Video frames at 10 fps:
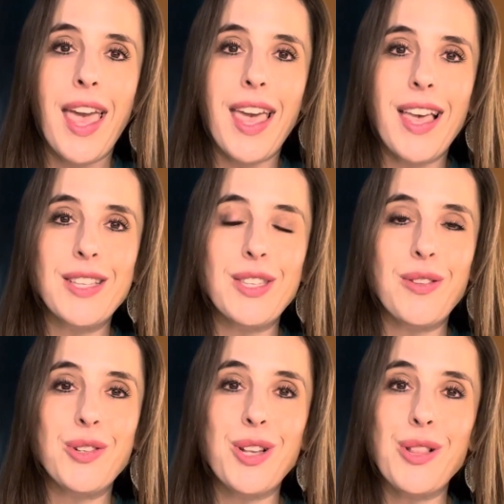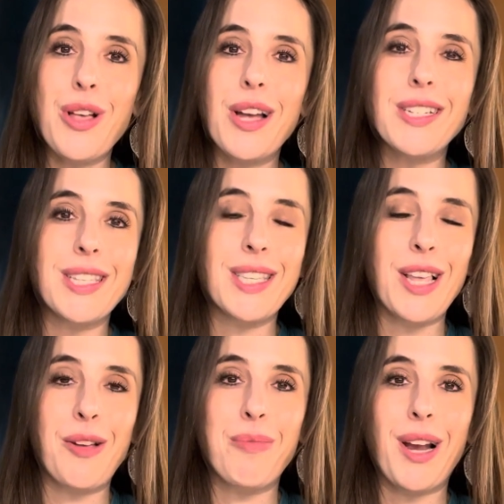And so there's a lot to
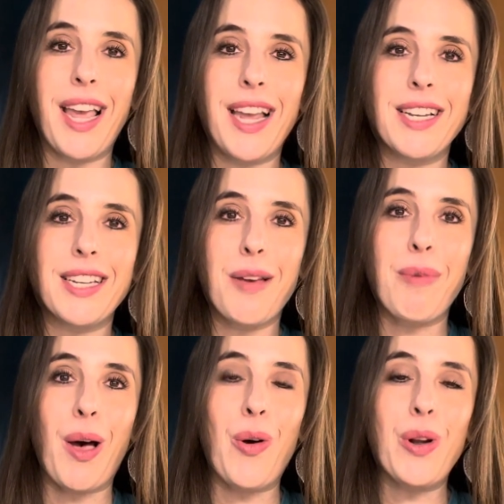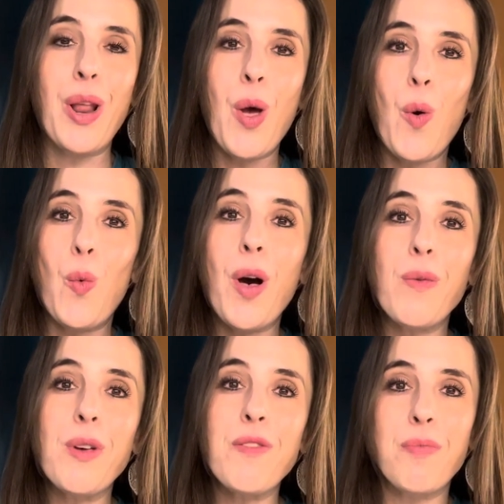celebrate about
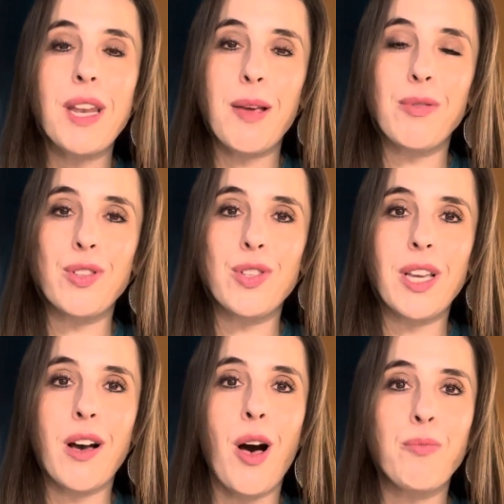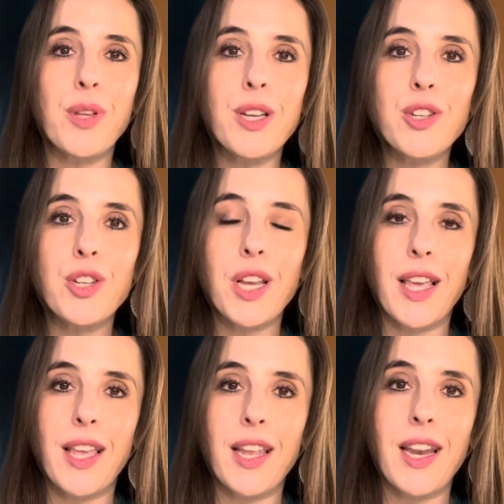what we've been able to accomplish
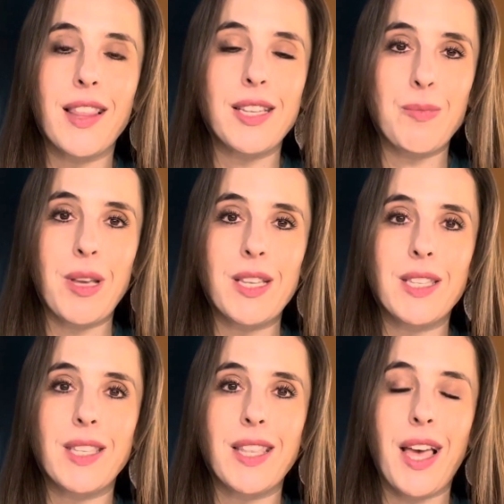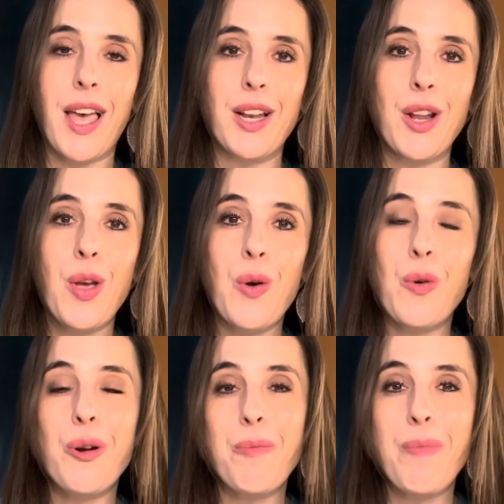in the space that
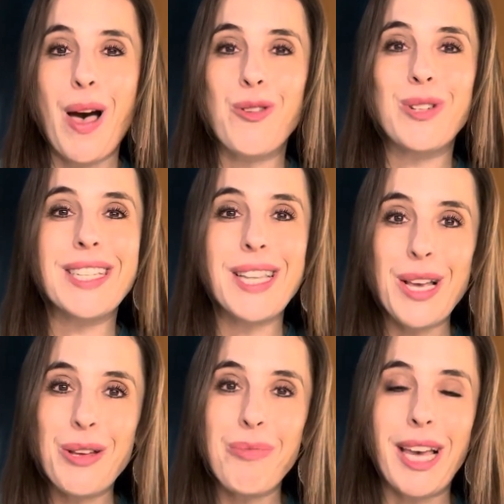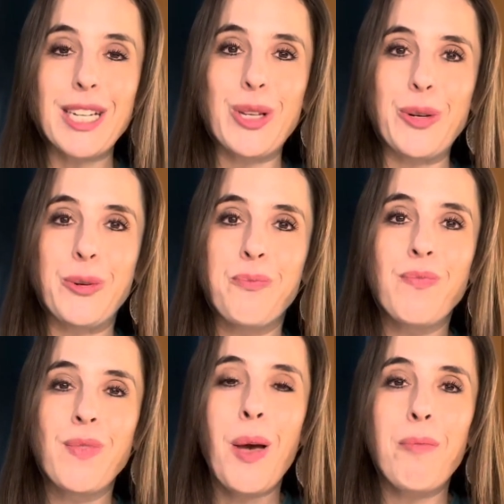we're about to say goodbye to.
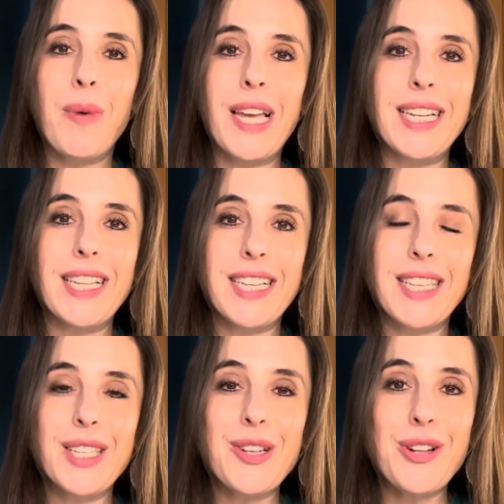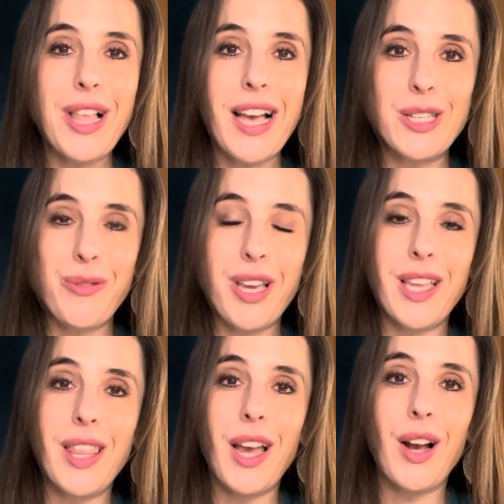But this is our last
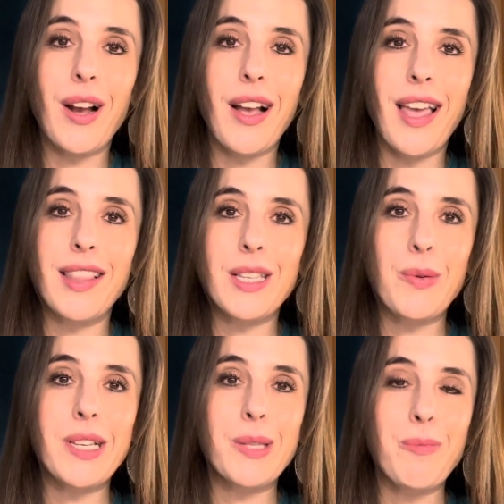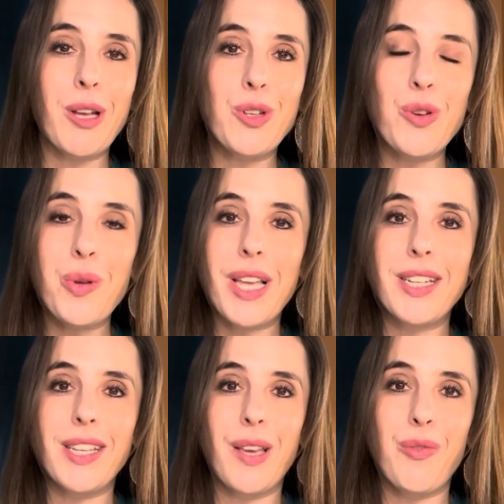week there and this week's special. We get
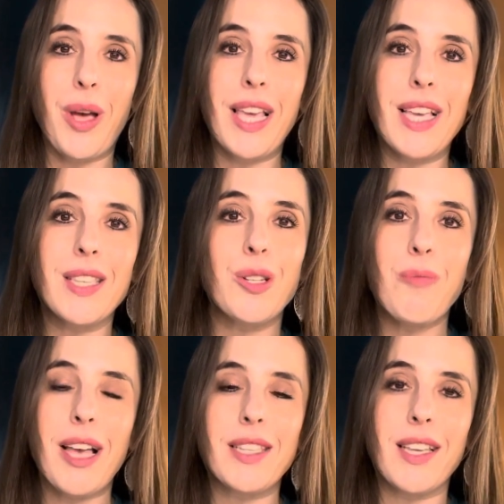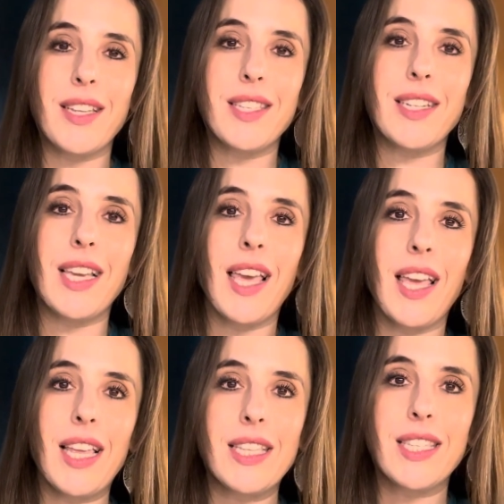to give away Easter baskets to
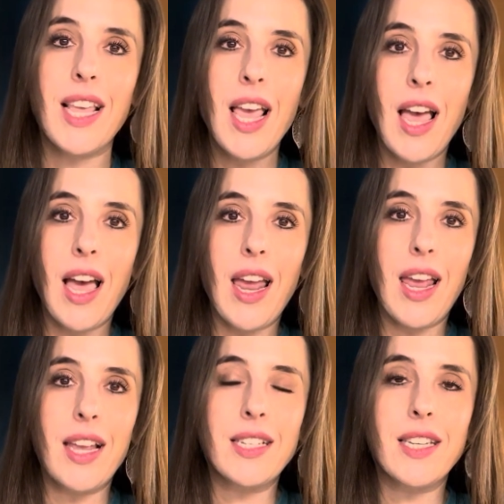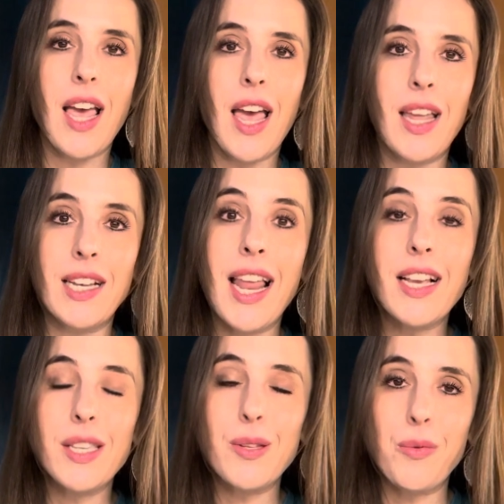kids. And uh,
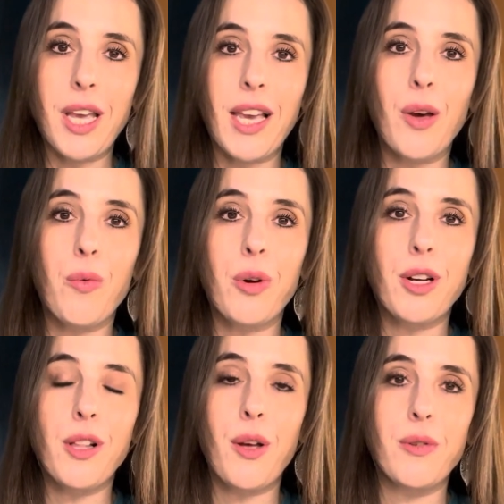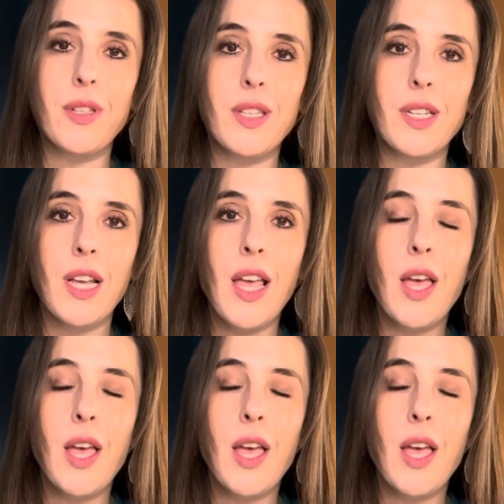next week we're closed.